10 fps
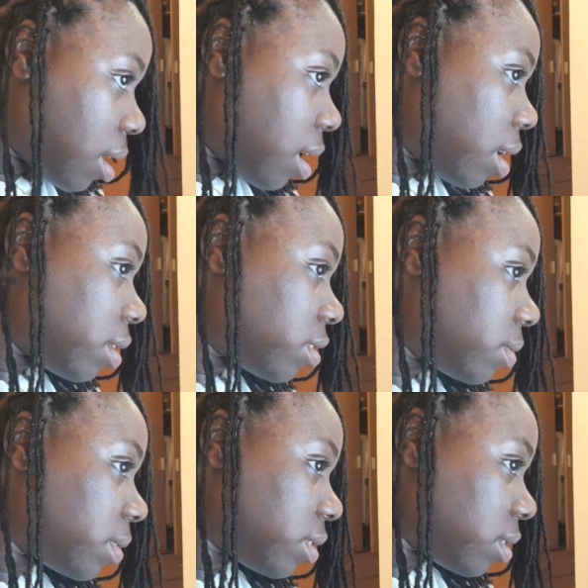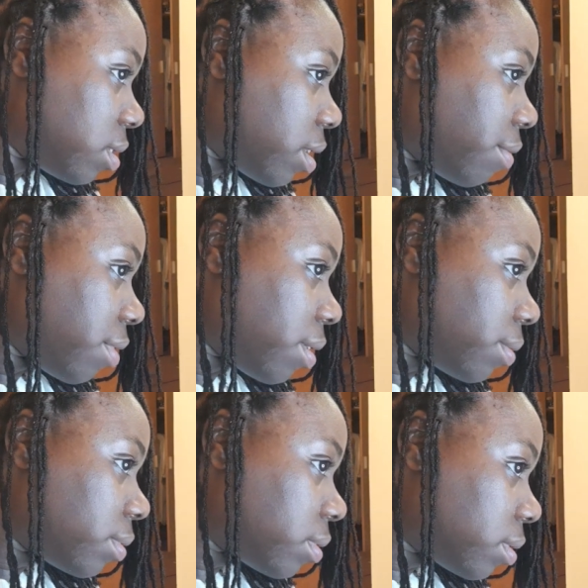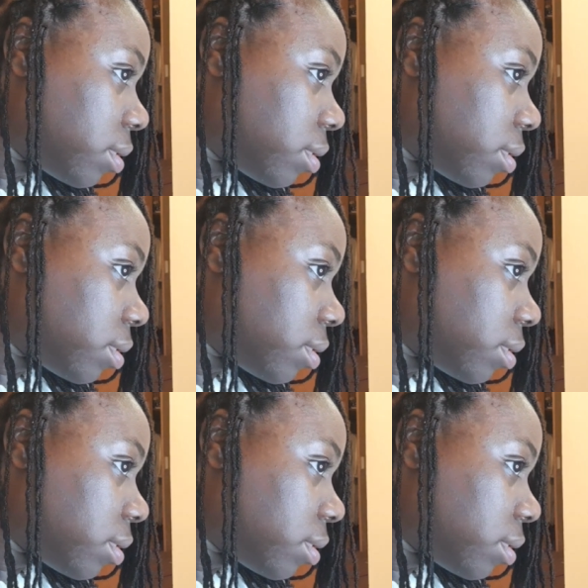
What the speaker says: I just twist this around